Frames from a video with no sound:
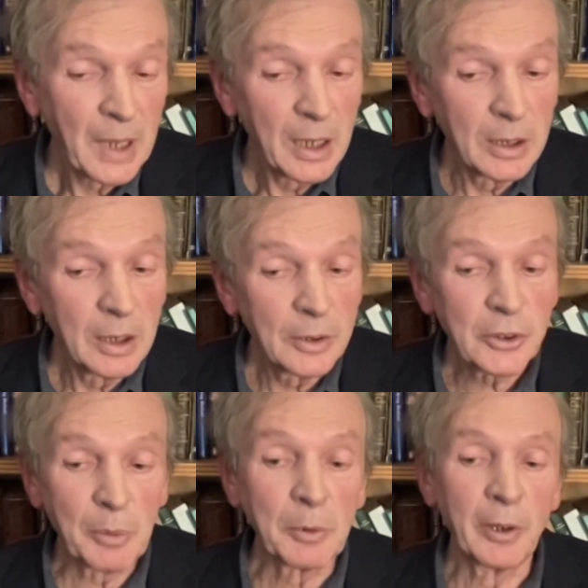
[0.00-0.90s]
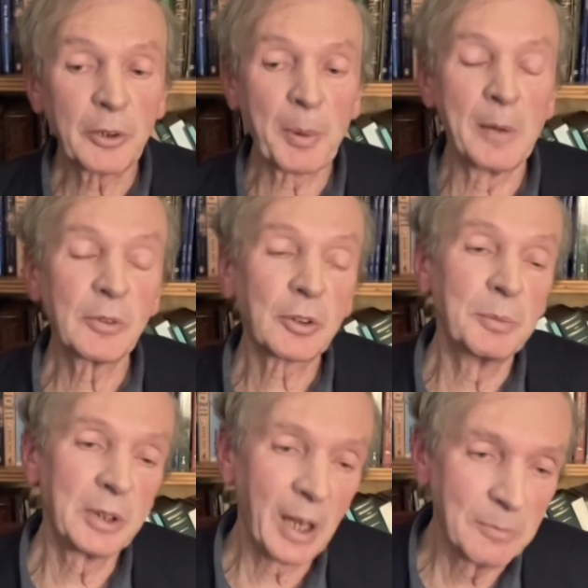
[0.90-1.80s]
Uh, and similar experiments could
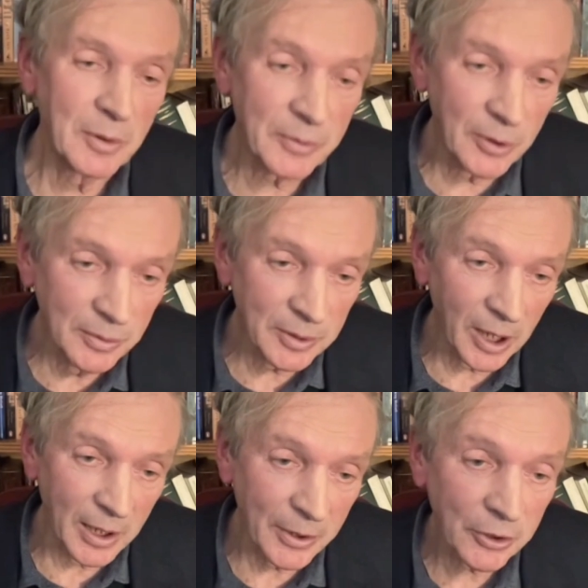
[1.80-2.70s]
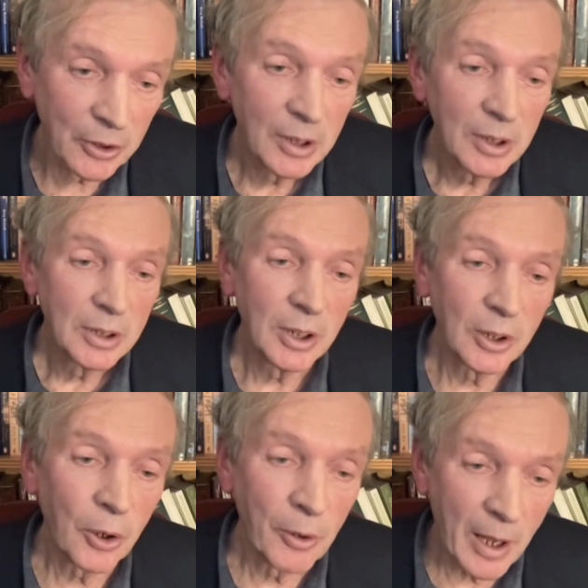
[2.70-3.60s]
be done with fruit flies or,
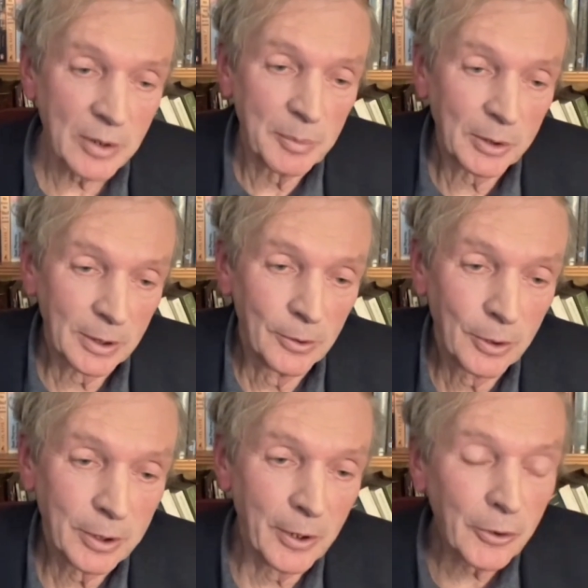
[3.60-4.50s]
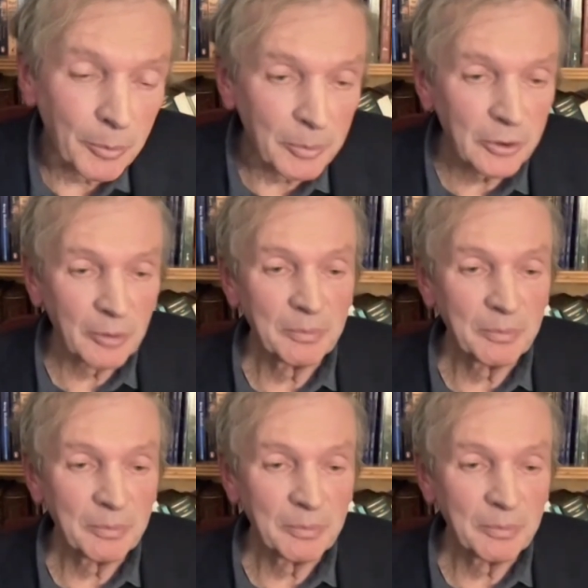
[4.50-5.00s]
or other model organisms.